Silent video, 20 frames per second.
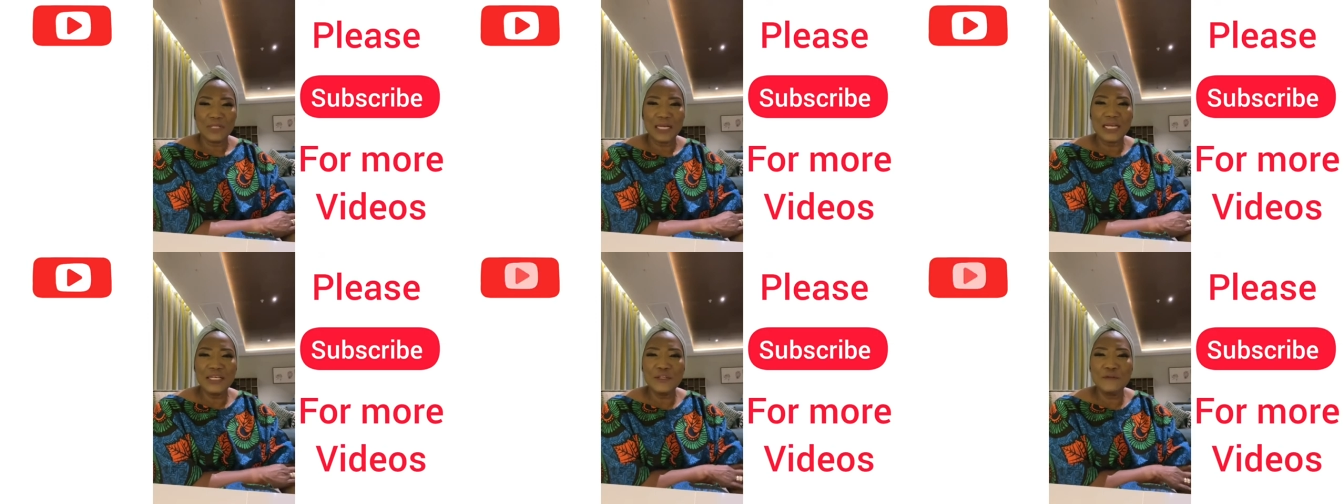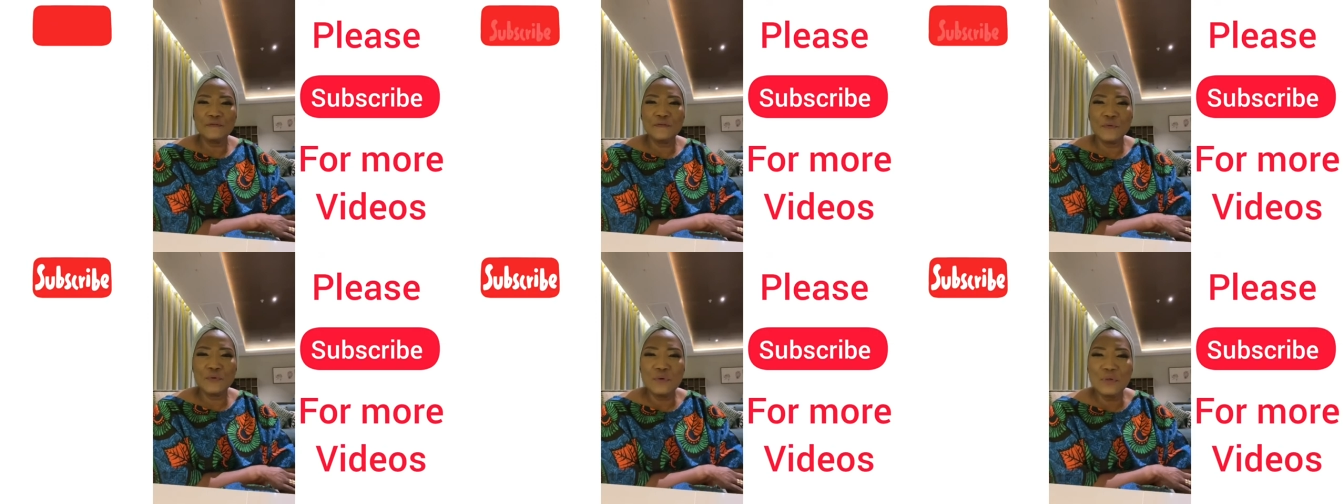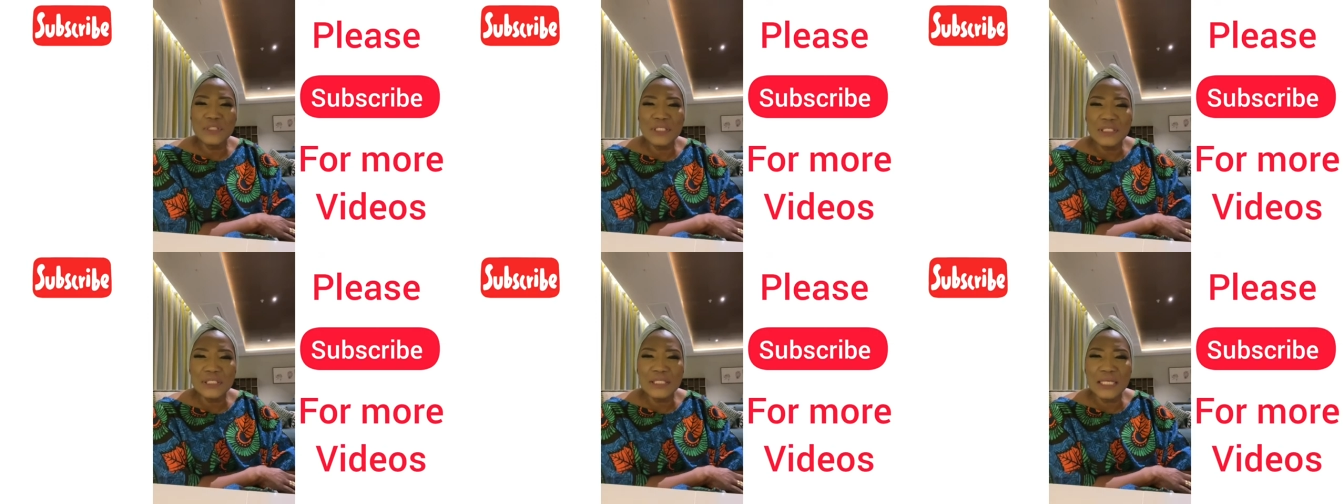And if you
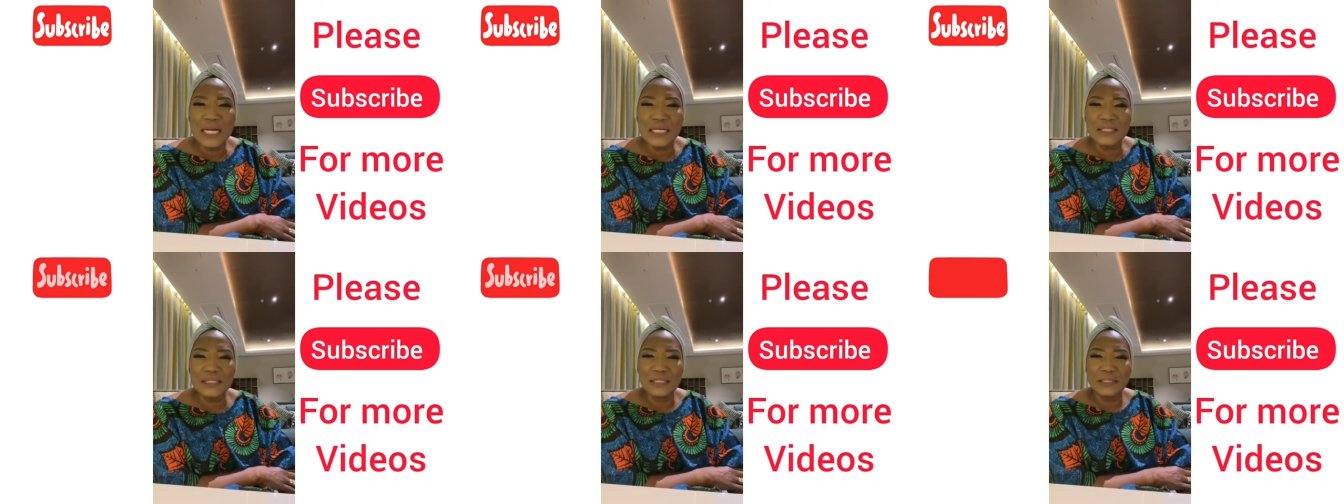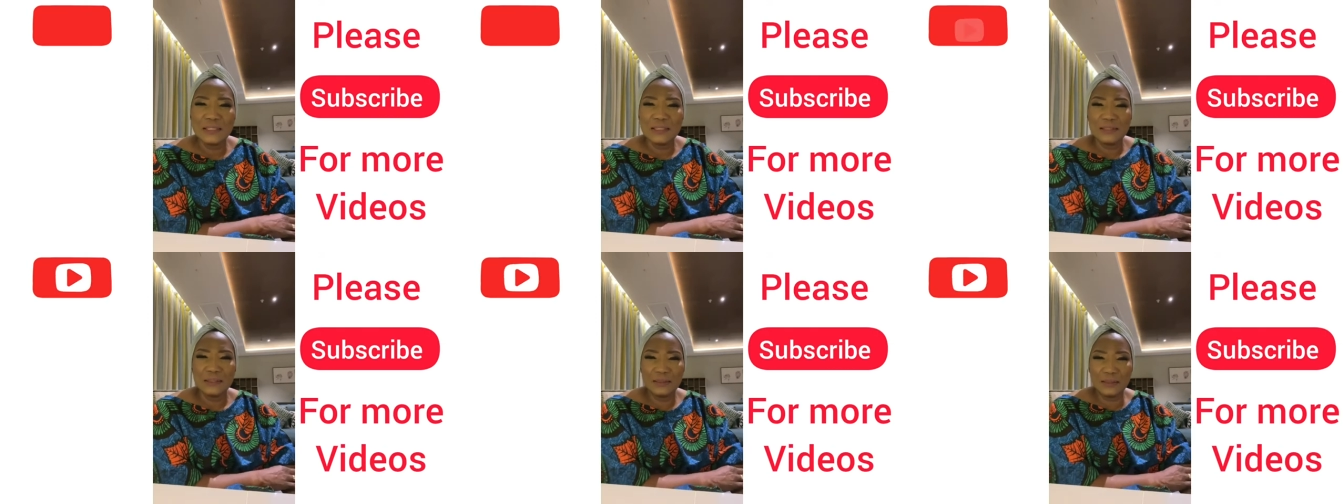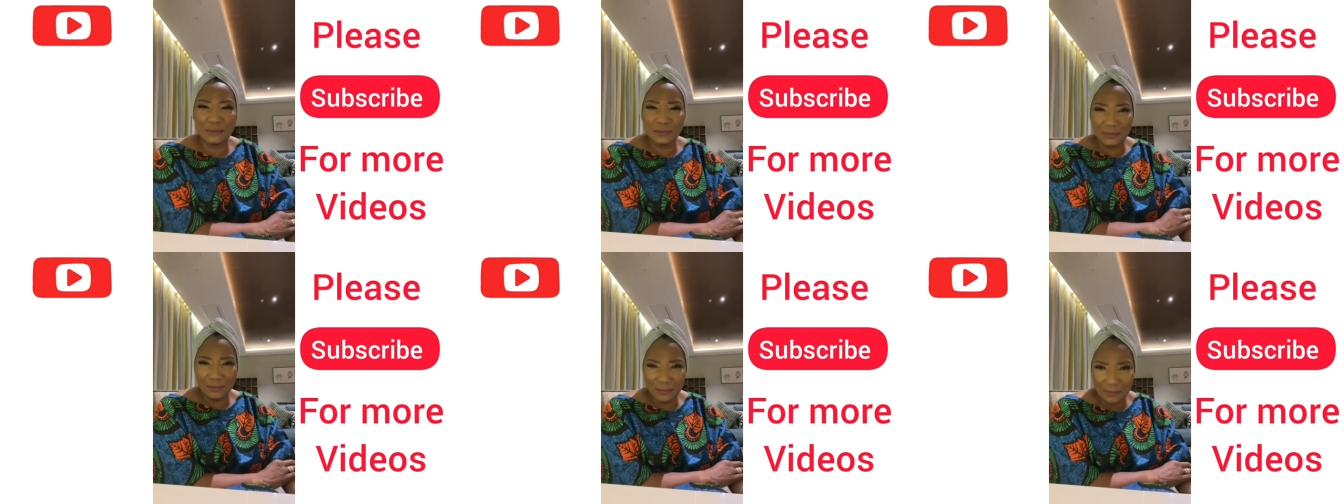notice that,
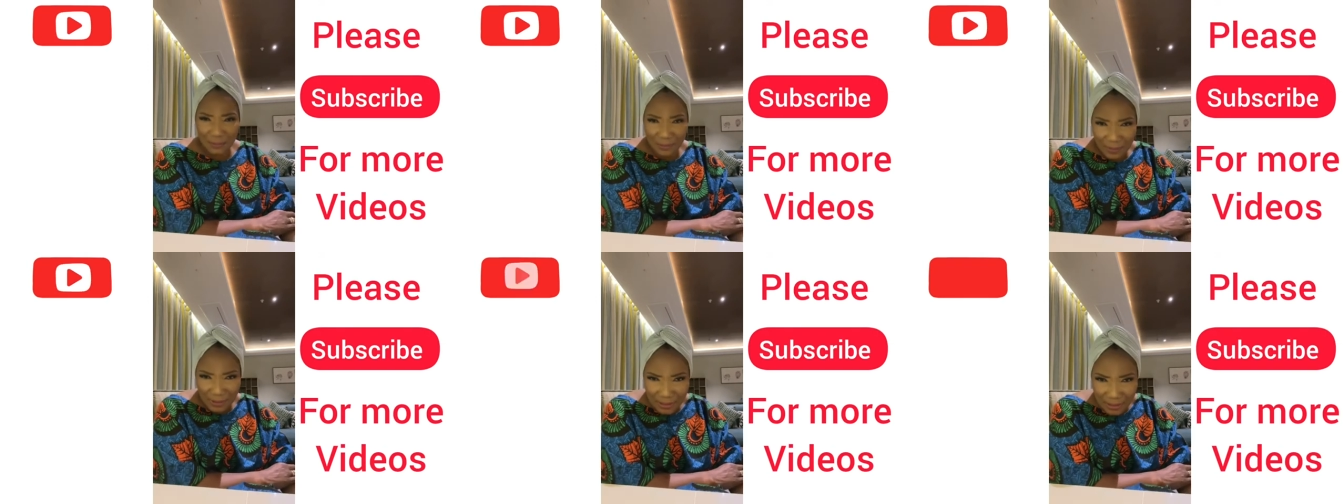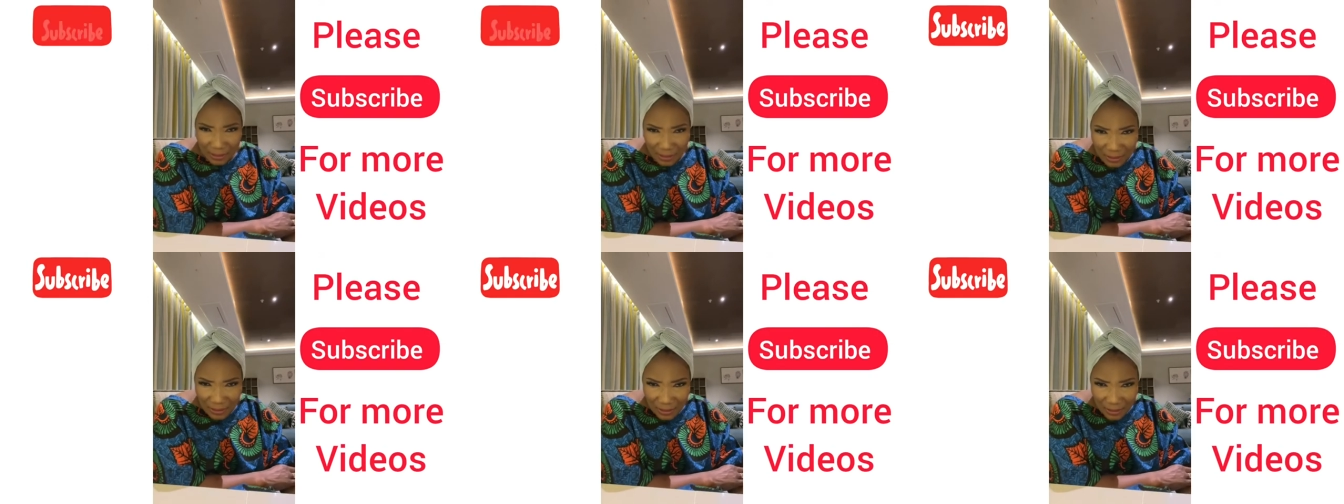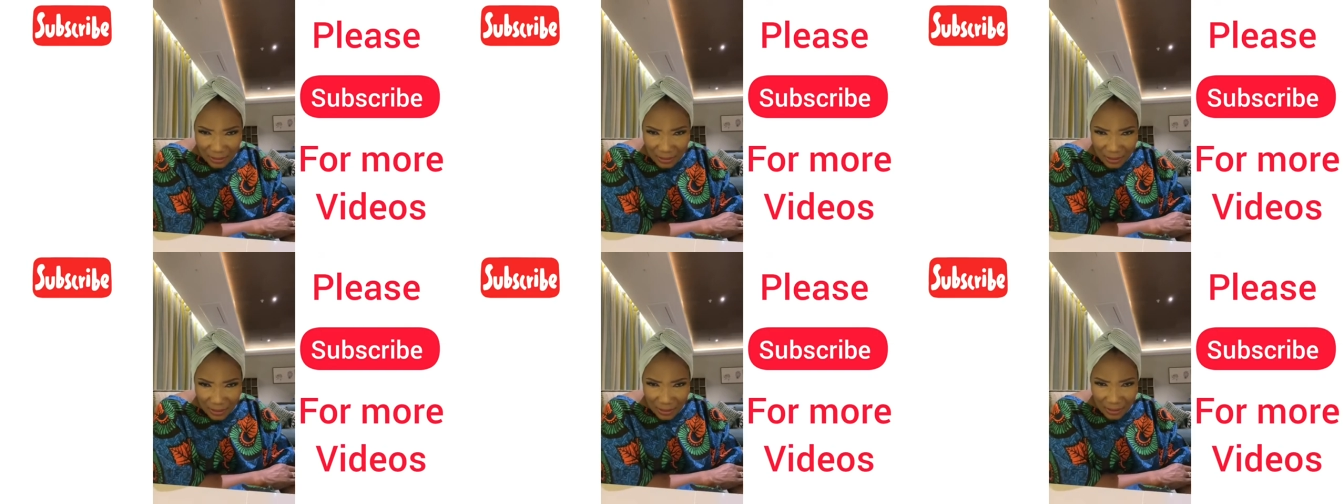somebody said
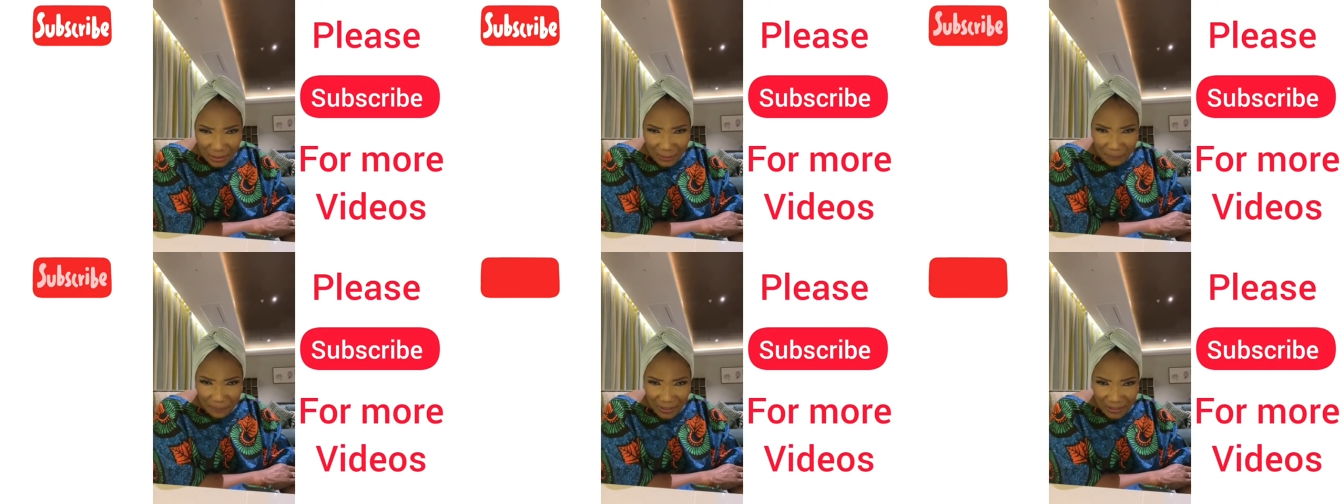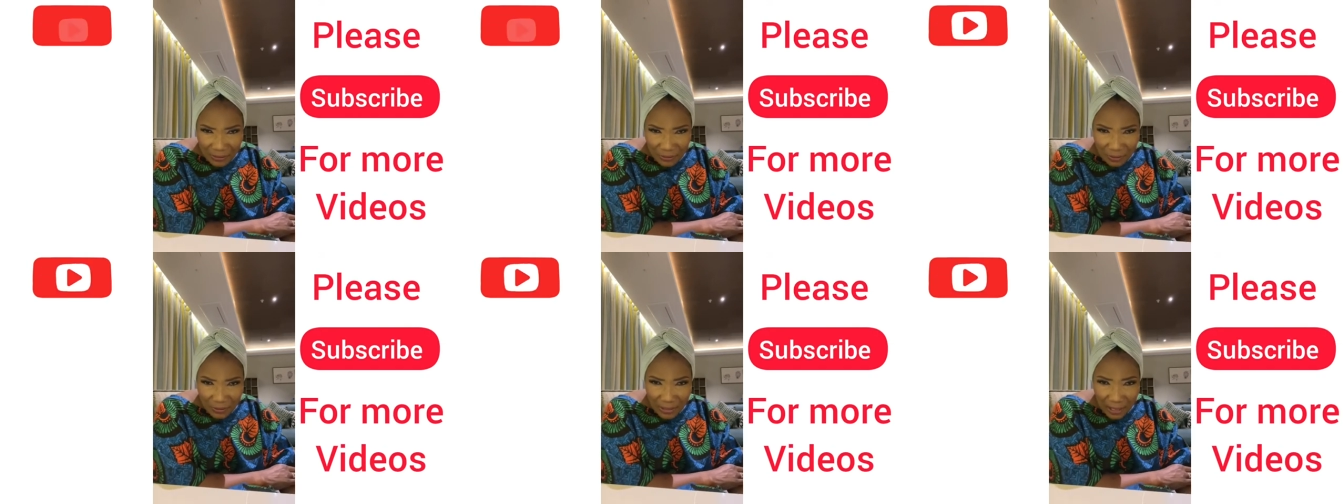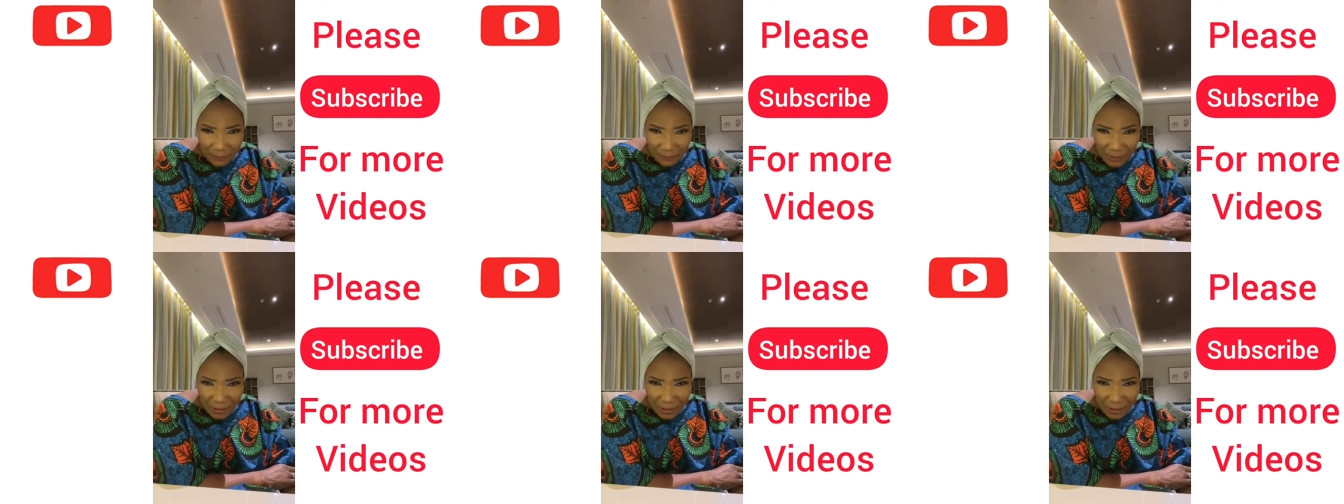the pastors
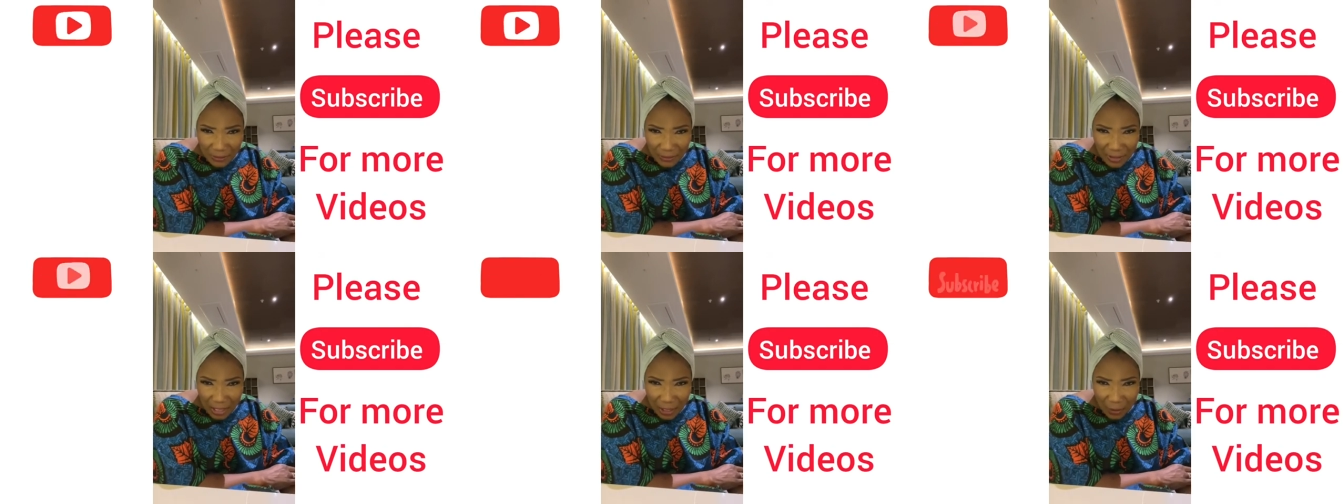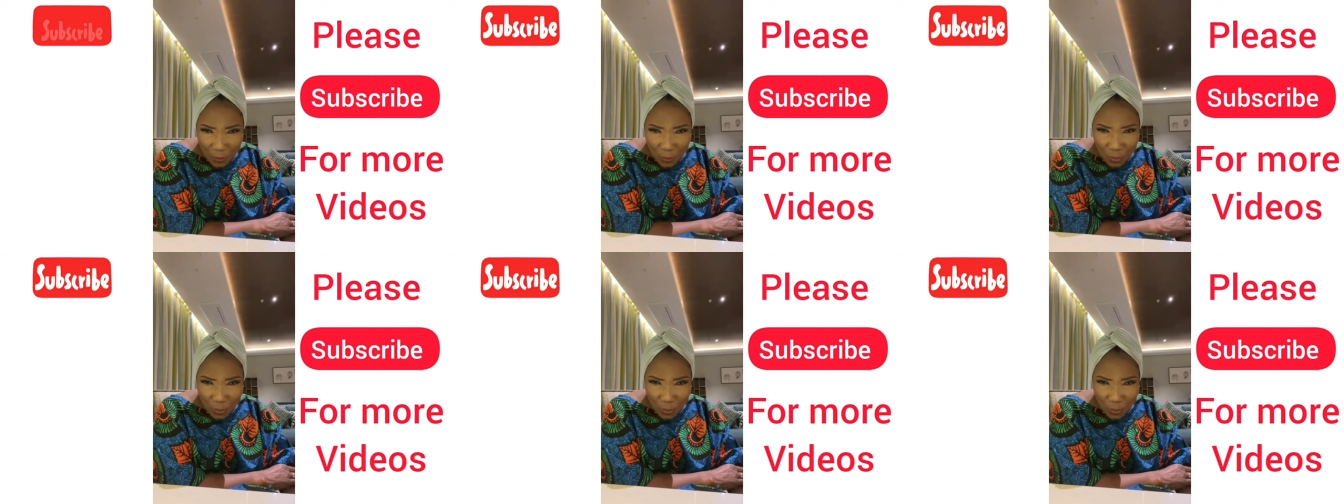are beating their